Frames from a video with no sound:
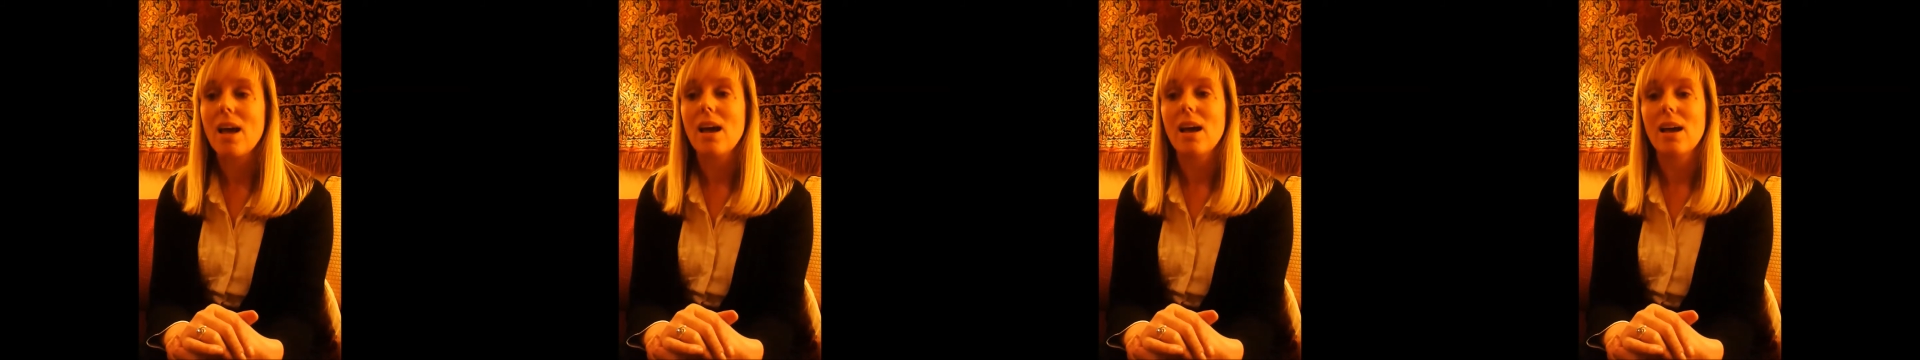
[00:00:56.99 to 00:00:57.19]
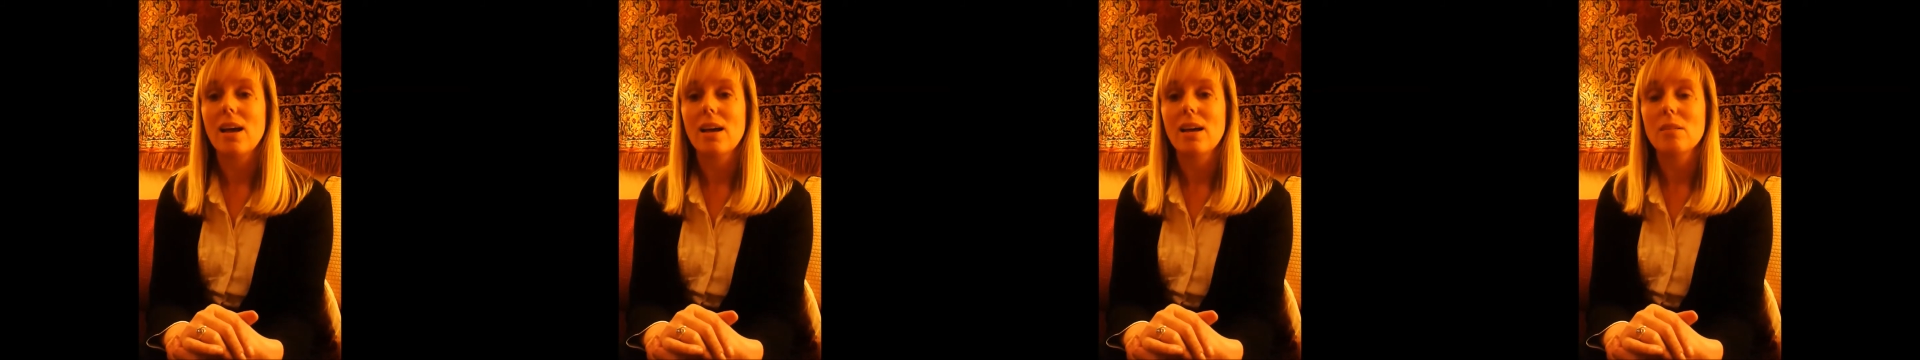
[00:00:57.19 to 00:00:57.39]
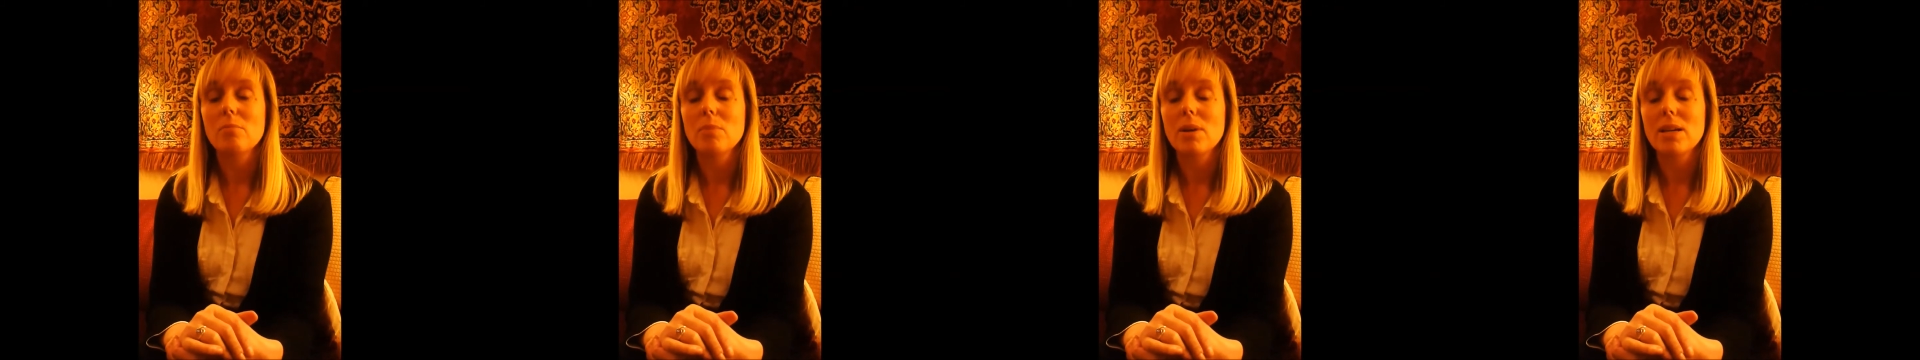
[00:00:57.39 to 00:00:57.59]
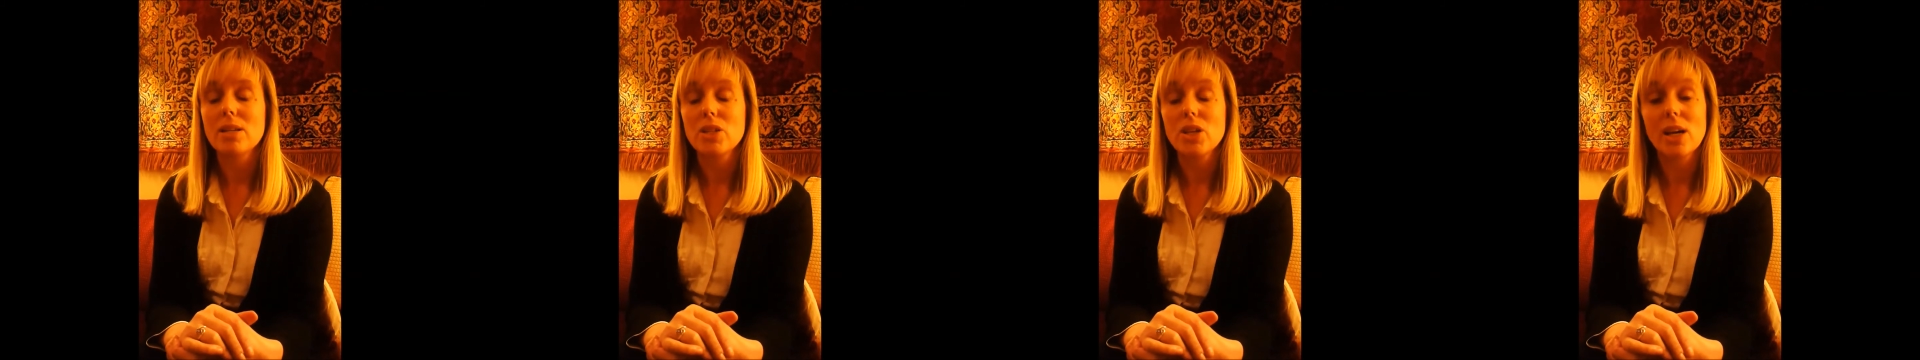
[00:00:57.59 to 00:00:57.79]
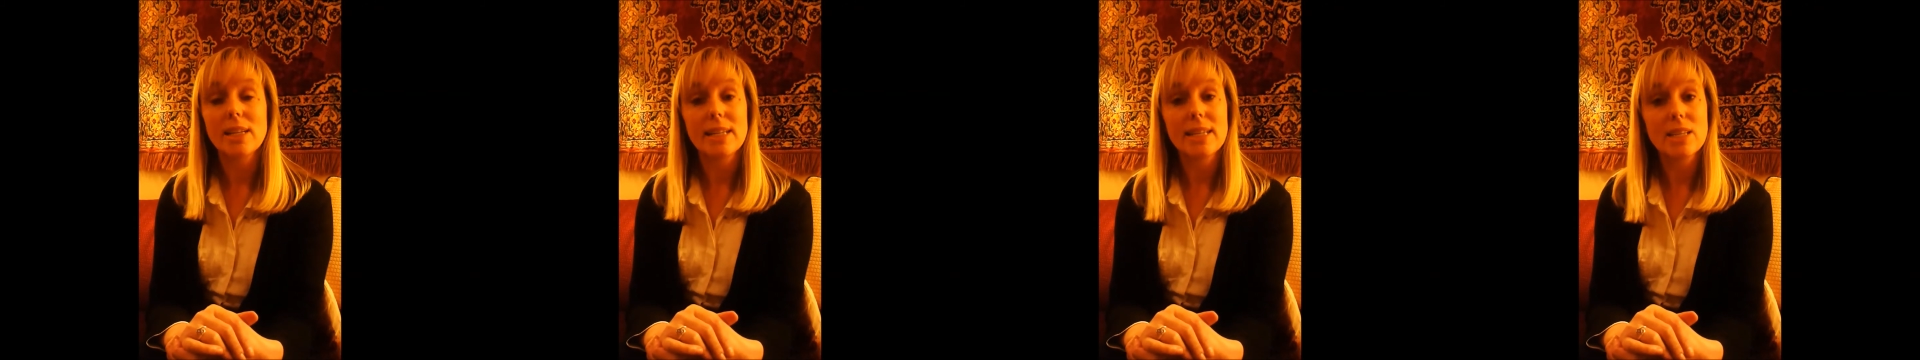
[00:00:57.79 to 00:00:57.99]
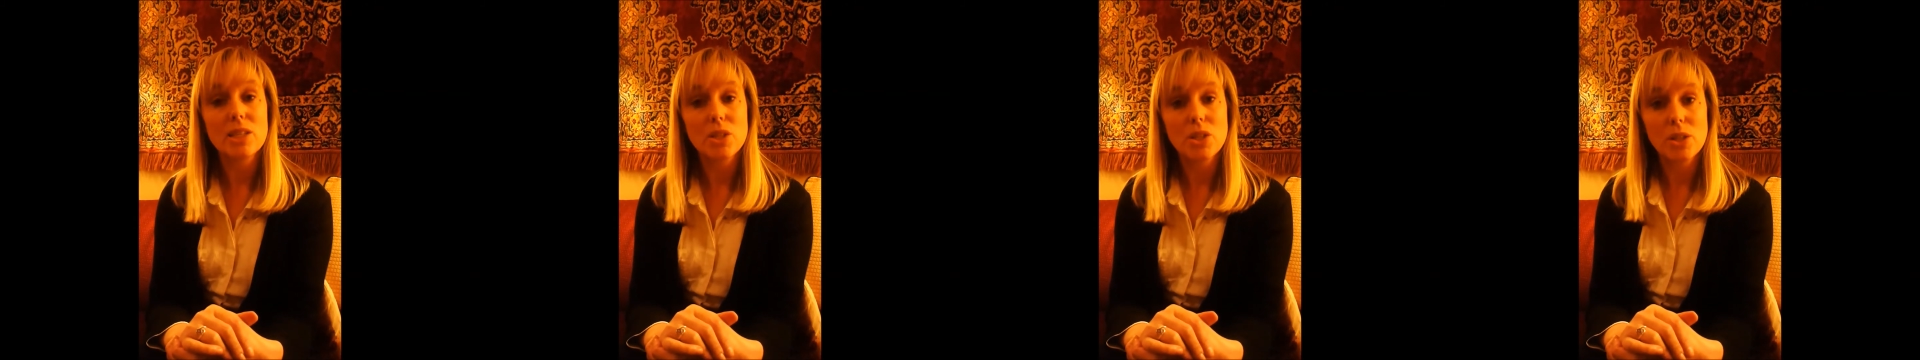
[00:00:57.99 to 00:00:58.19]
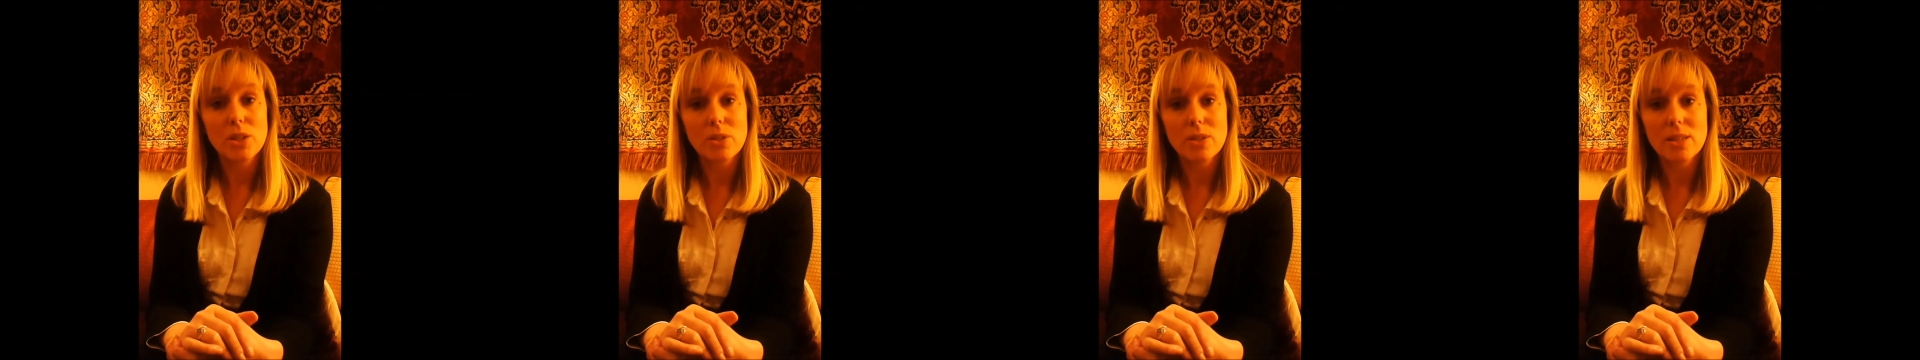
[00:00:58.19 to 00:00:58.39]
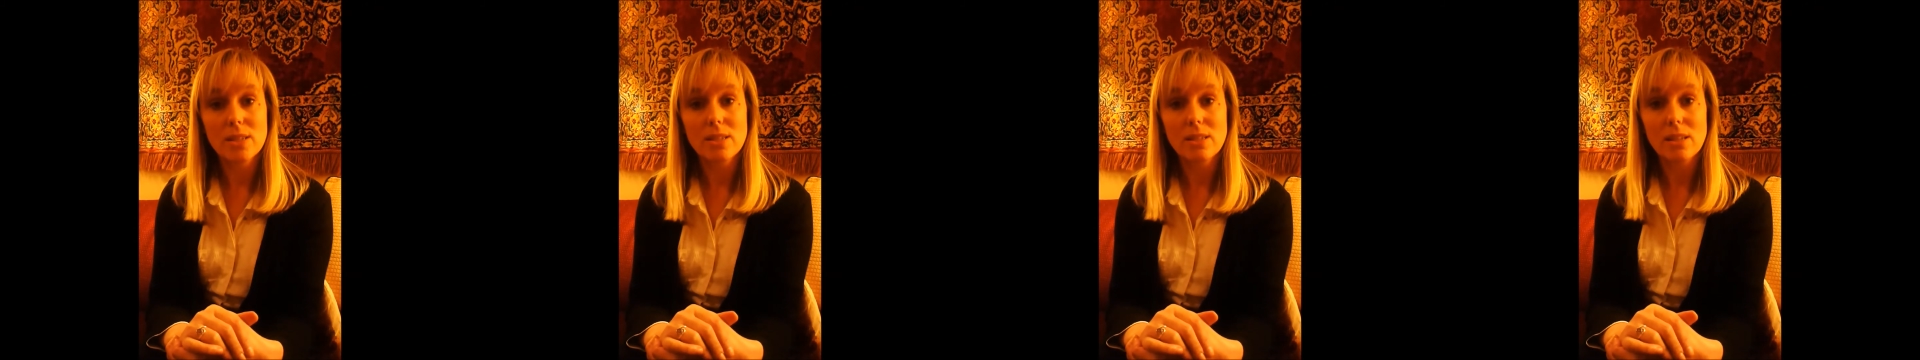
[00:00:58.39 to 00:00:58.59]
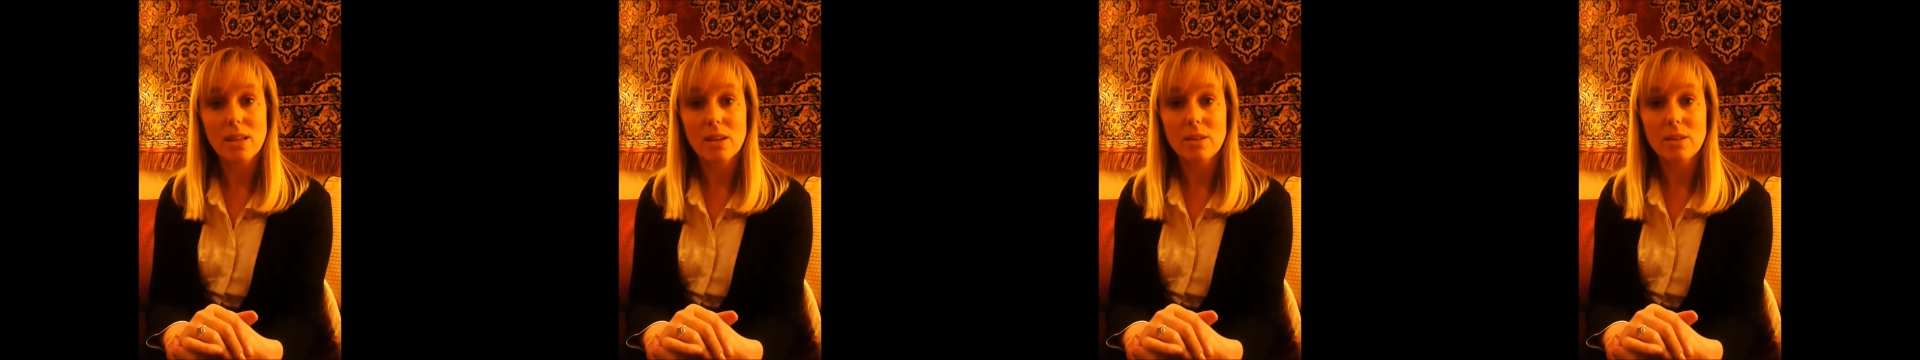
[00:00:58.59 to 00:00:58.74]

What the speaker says: A Chinese student